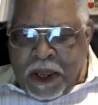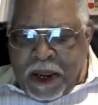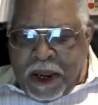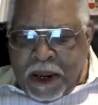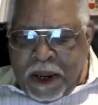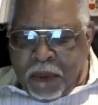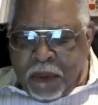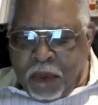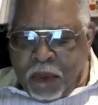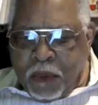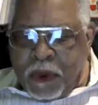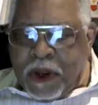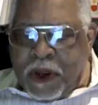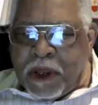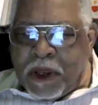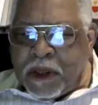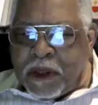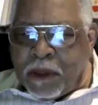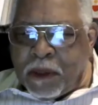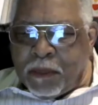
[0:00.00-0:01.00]
and
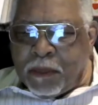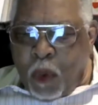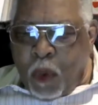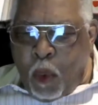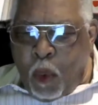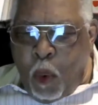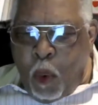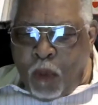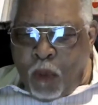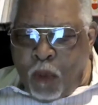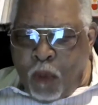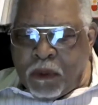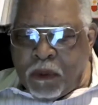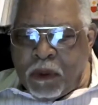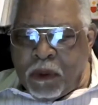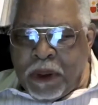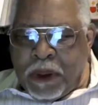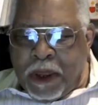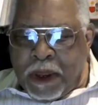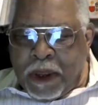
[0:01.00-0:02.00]
read them
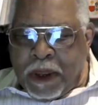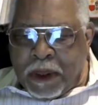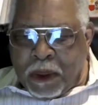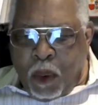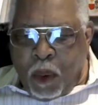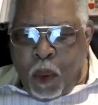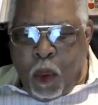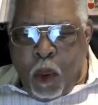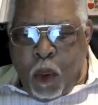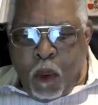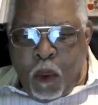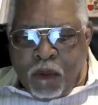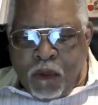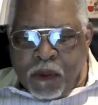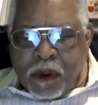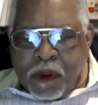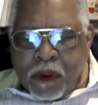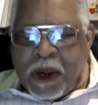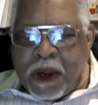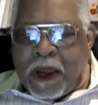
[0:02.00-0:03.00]
over and
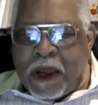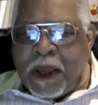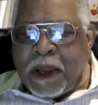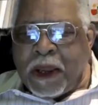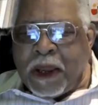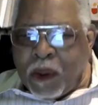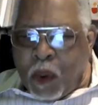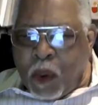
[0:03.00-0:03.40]
over and